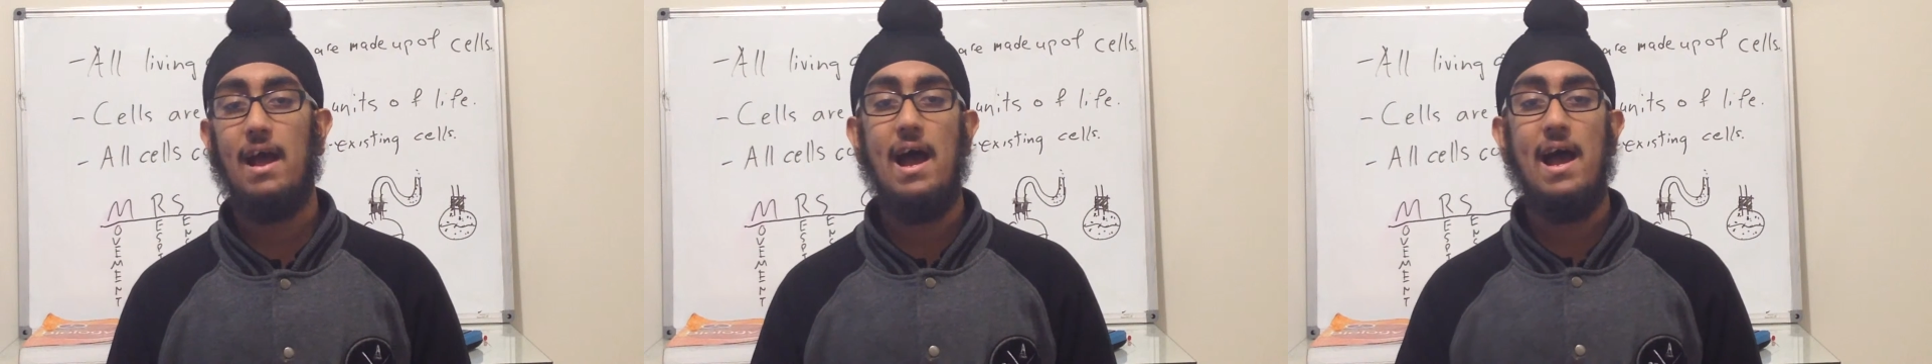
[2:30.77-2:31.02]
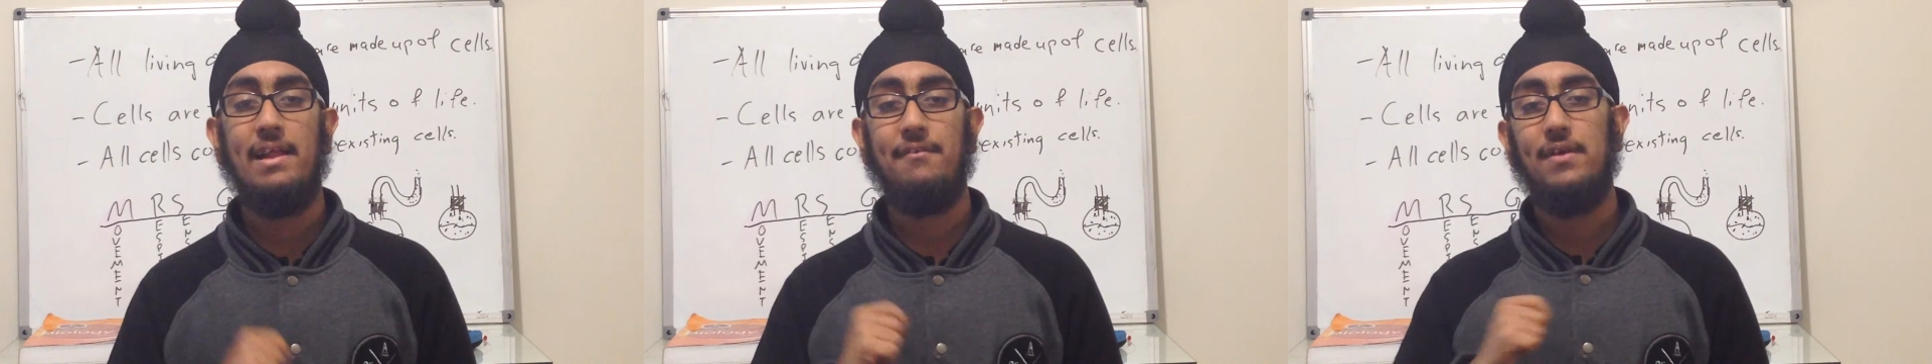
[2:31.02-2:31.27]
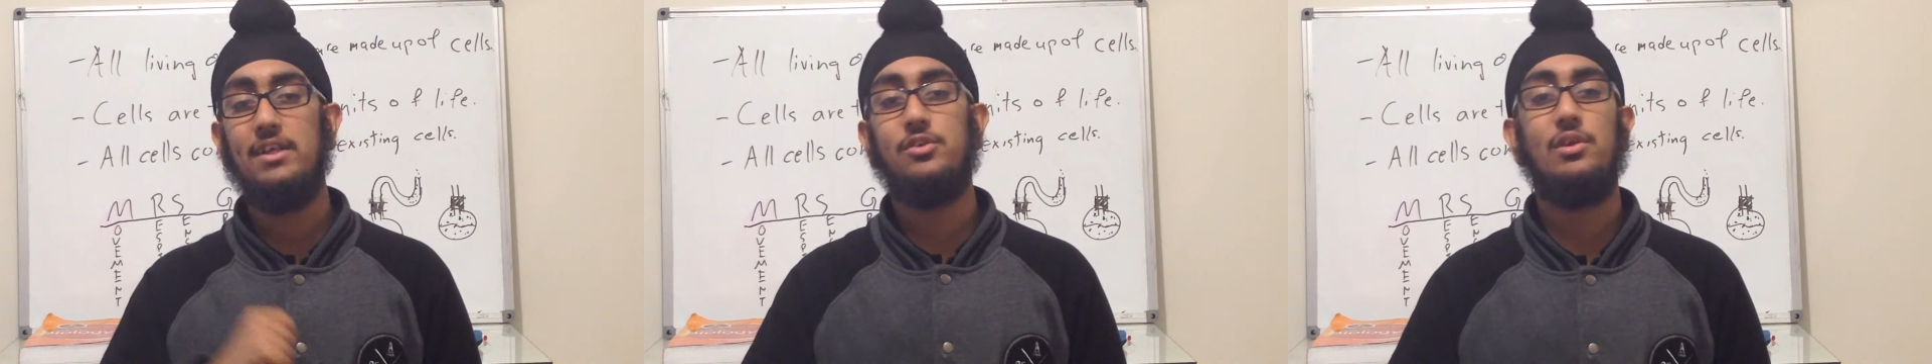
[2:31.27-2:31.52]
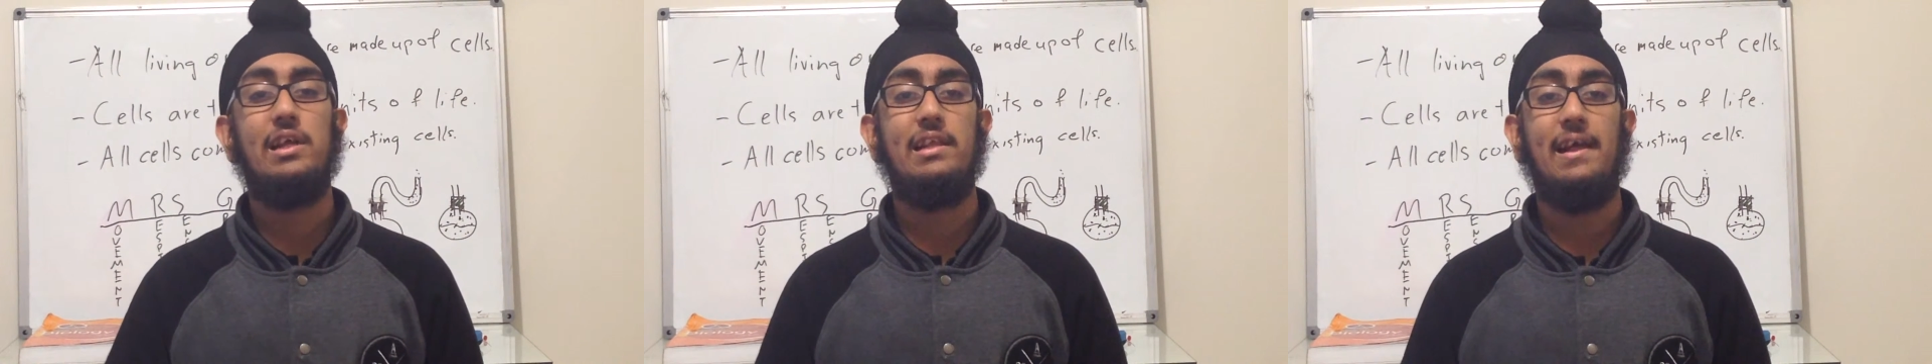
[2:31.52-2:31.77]
and
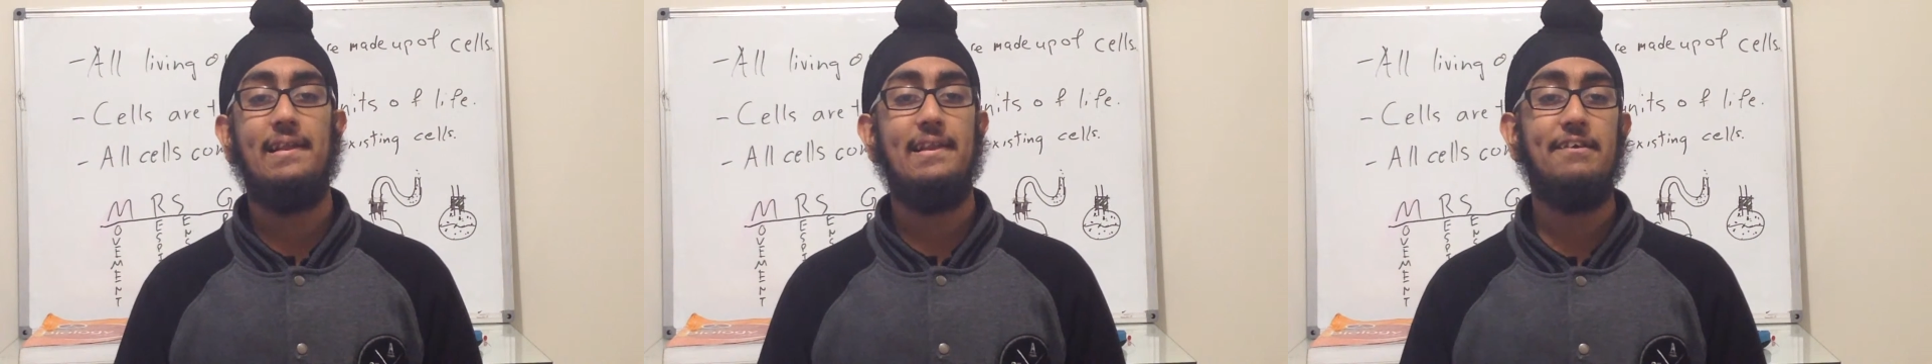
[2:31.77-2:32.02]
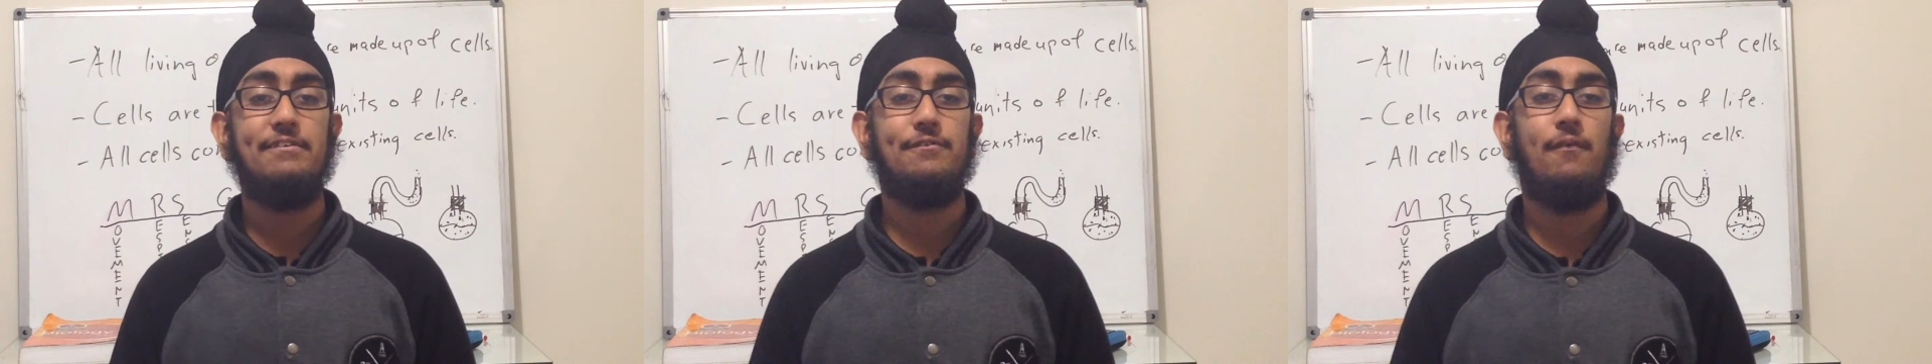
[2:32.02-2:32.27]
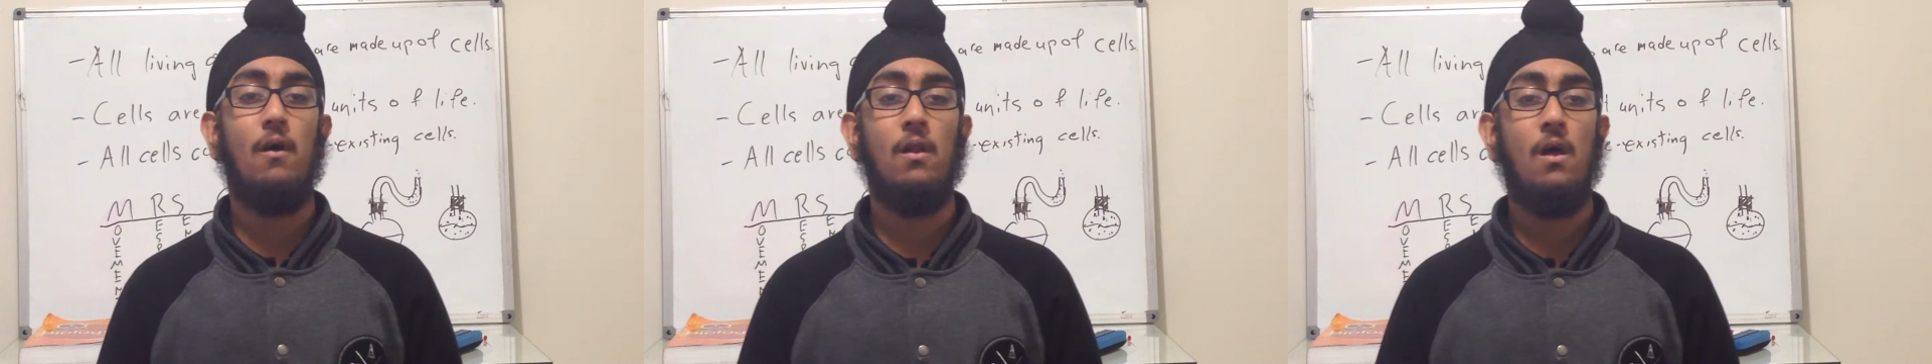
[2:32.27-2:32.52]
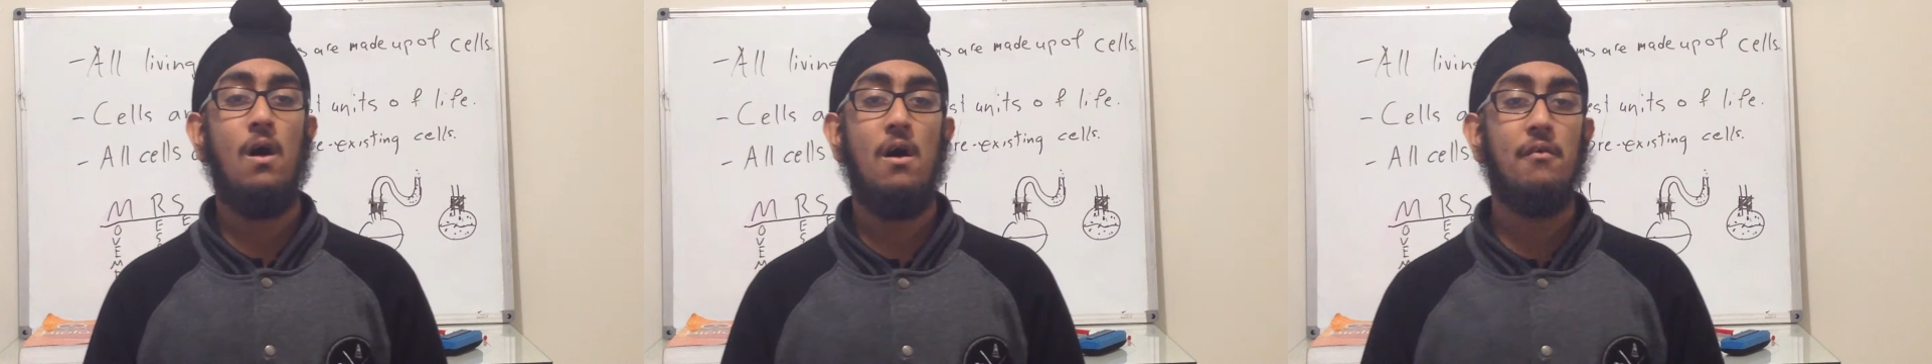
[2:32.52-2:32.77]
eventually that leaves fall
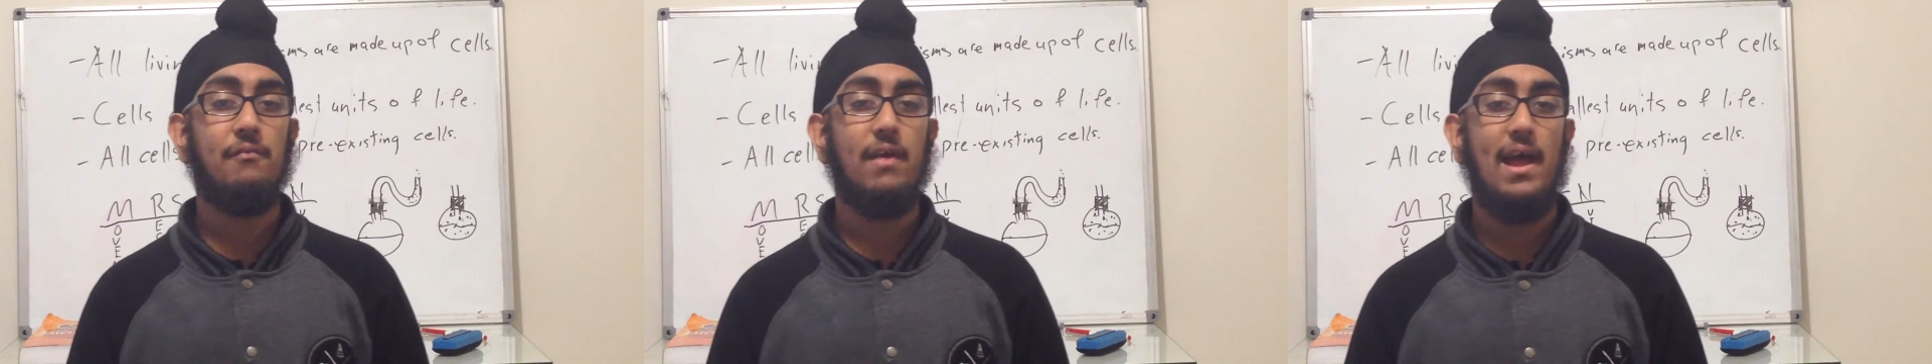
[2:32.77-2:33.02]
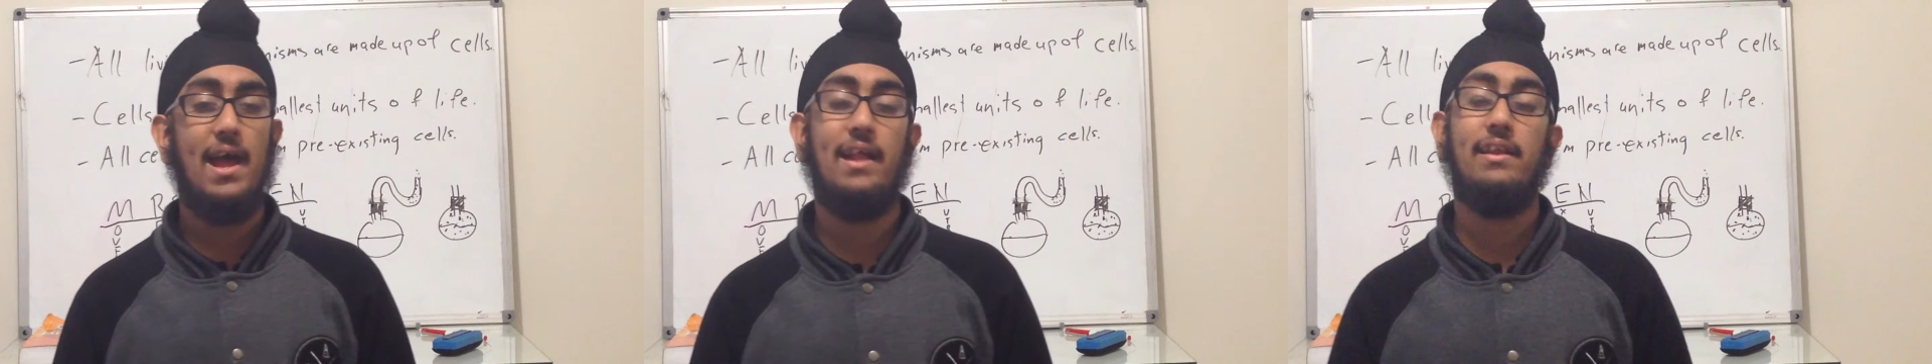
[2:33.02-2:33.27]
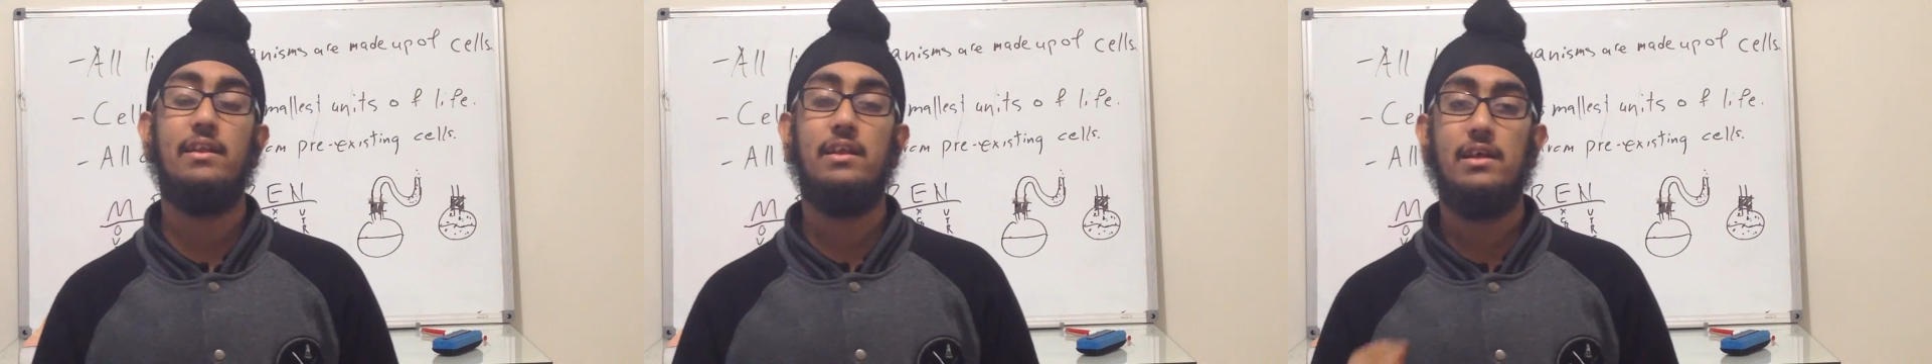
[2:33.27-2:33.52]
off, and